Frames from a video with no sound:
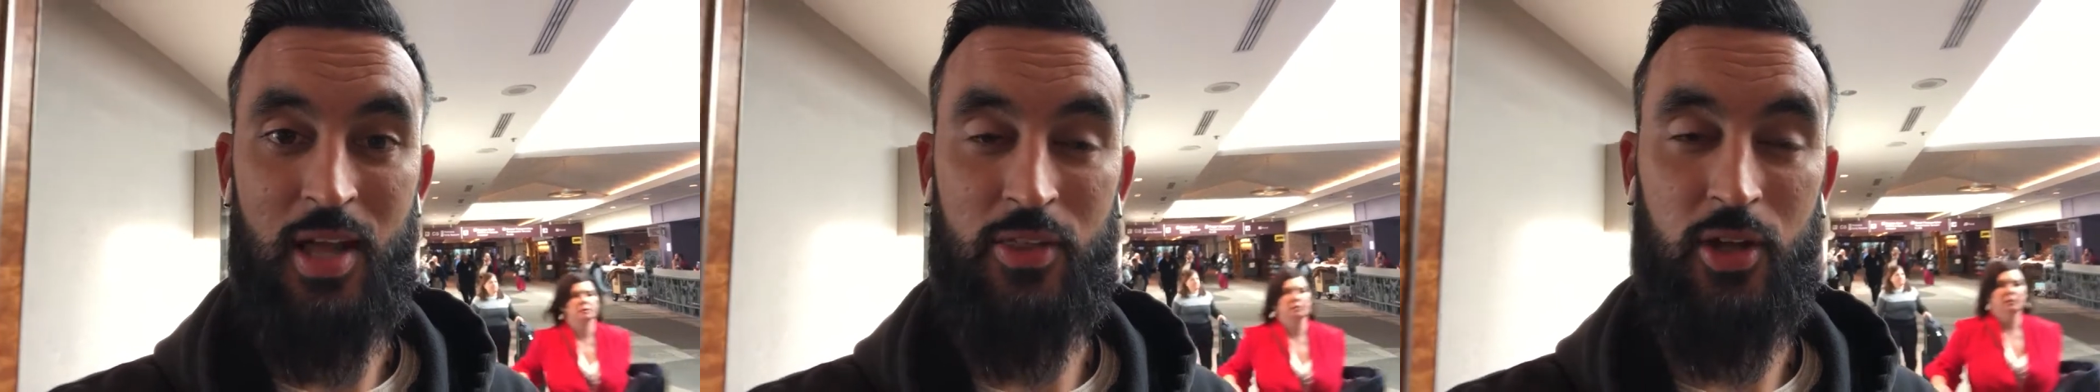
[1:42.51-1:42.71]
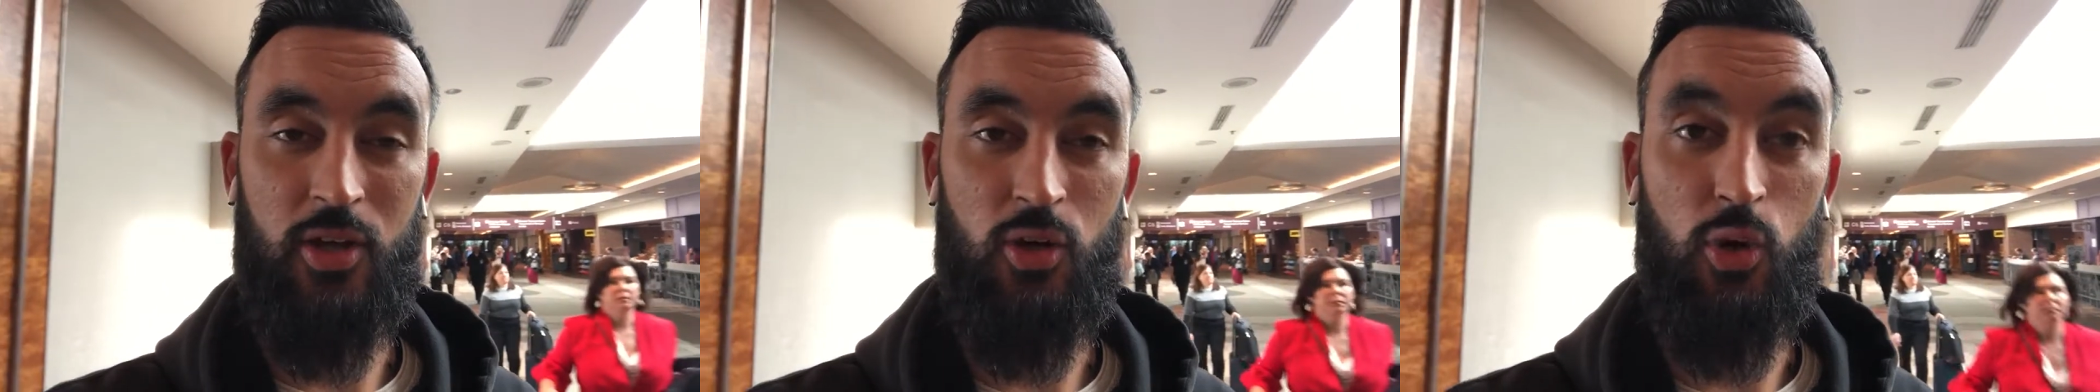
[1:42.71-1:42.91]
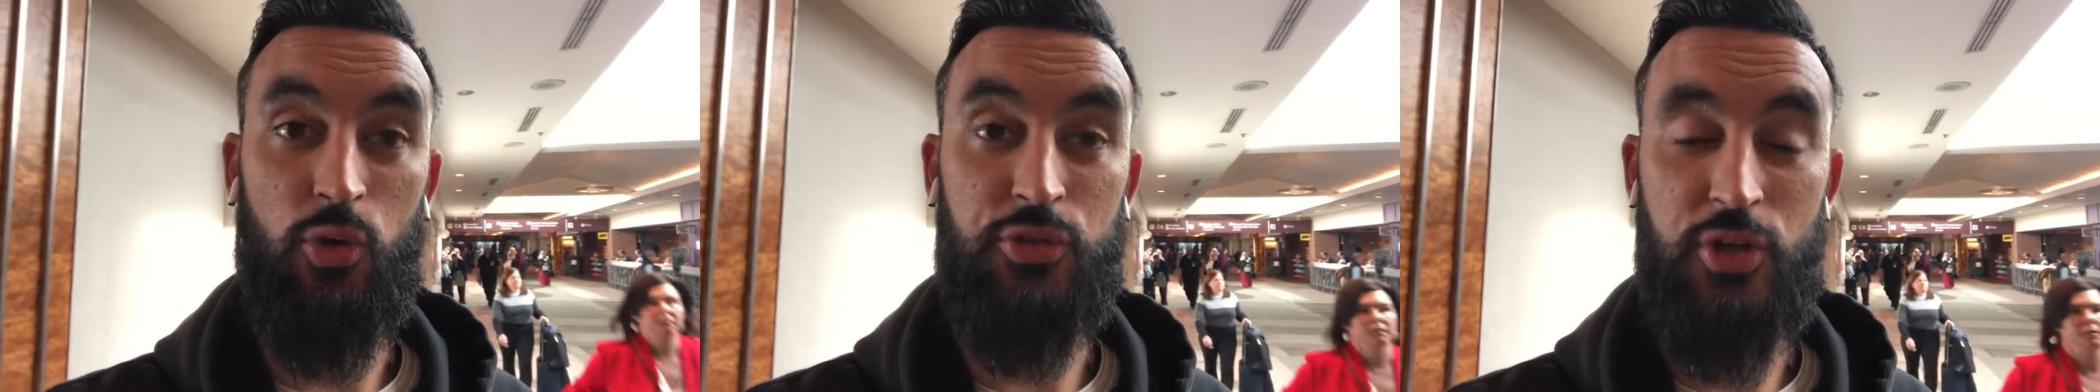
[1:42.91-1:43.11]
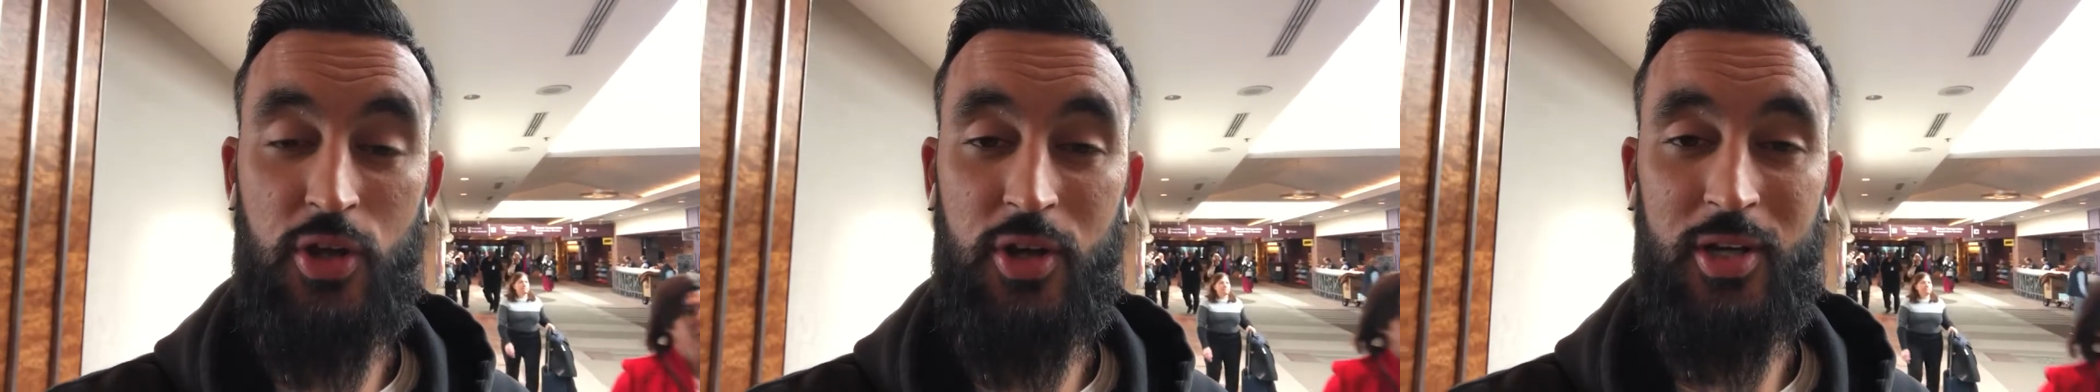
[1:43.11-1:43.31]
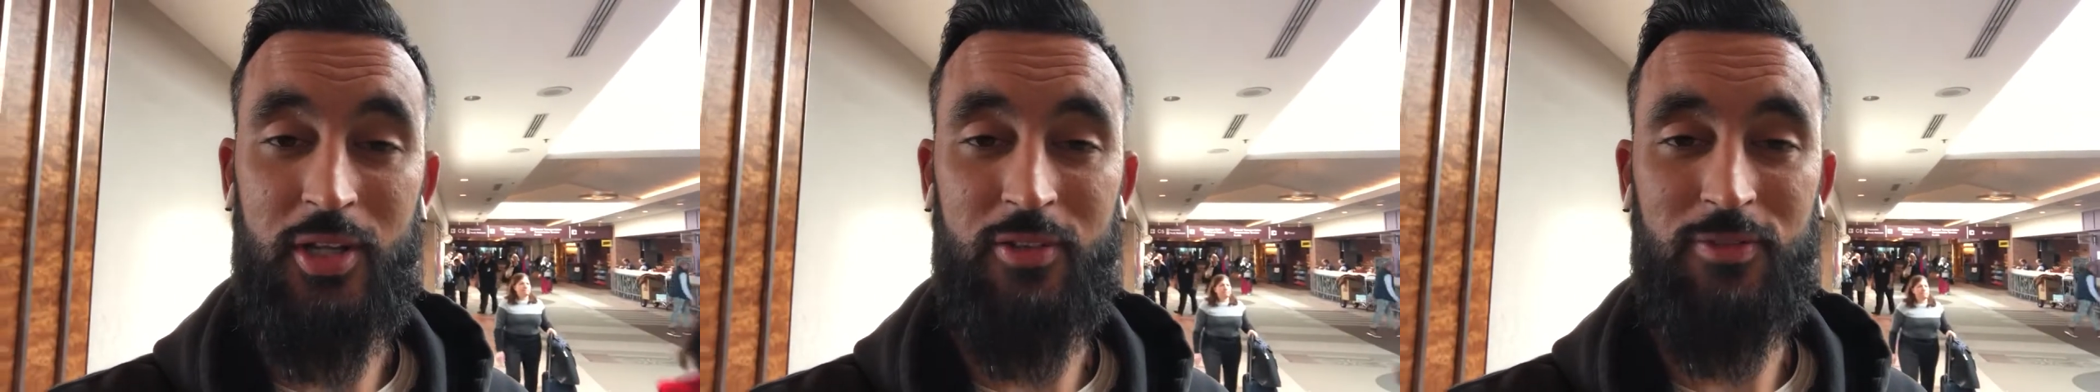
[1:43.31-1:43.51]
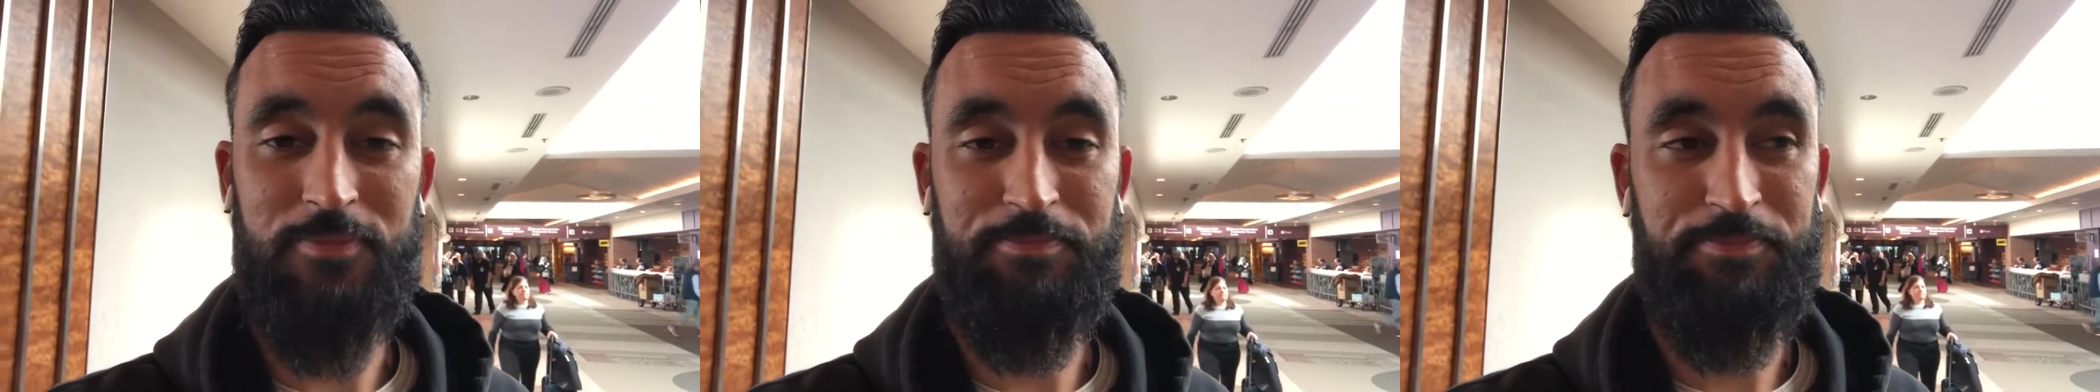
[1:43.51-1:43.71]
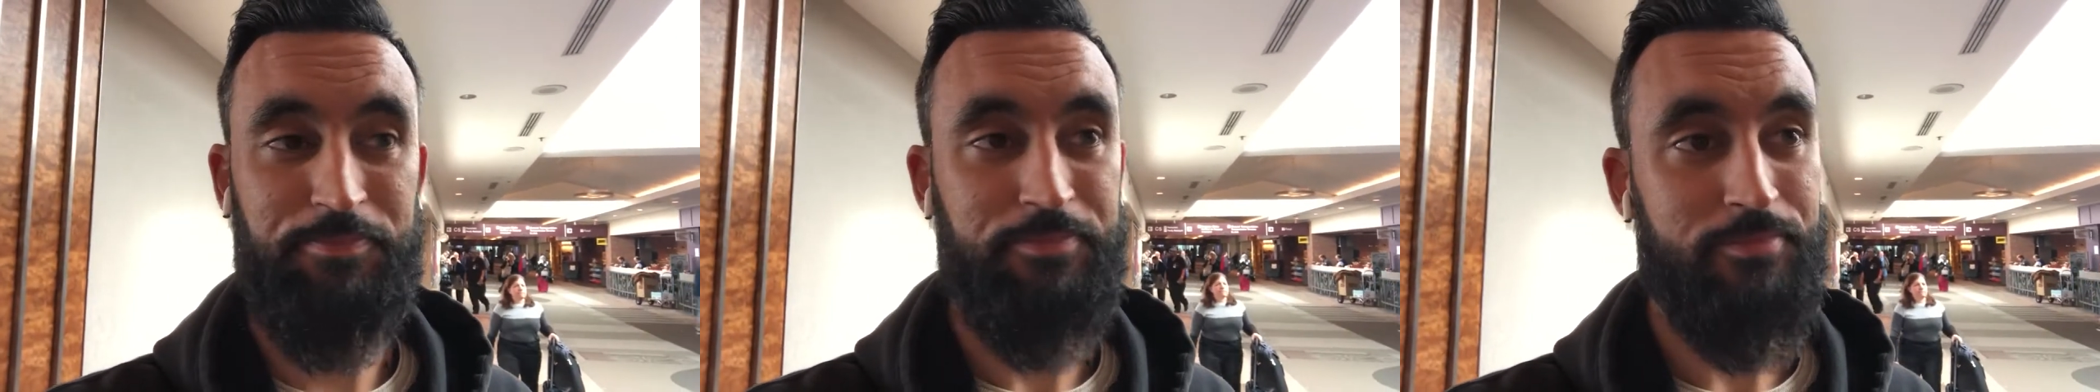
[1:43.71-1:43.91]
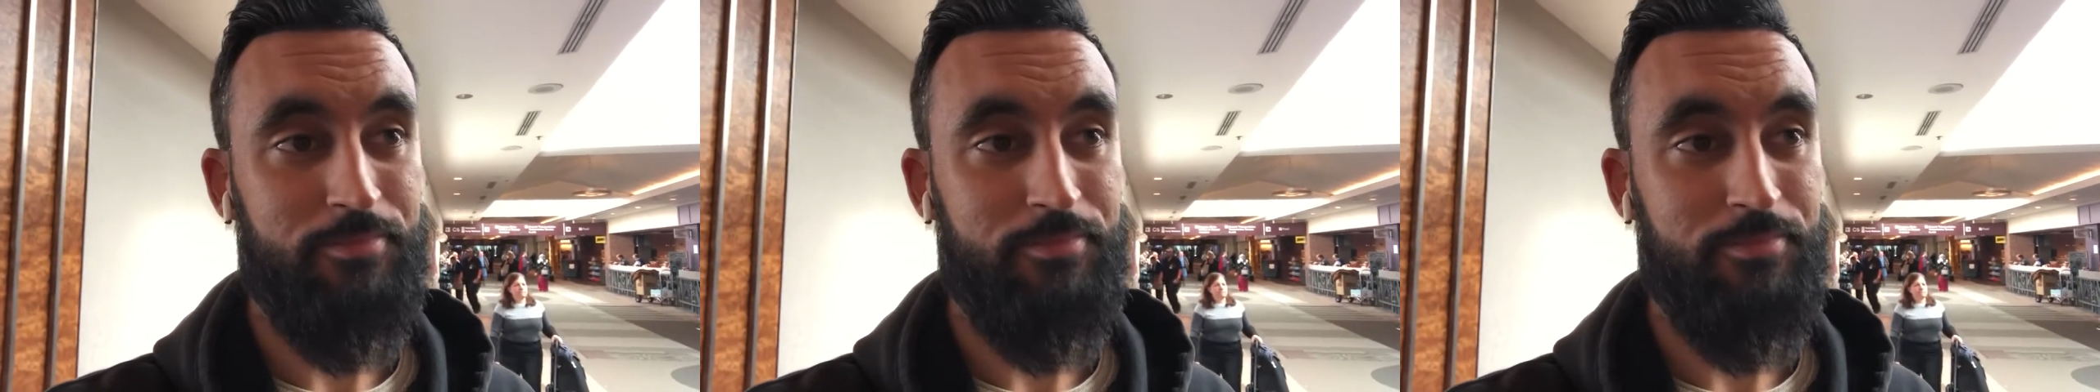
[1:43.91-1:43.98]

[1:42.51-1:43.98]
another alternative.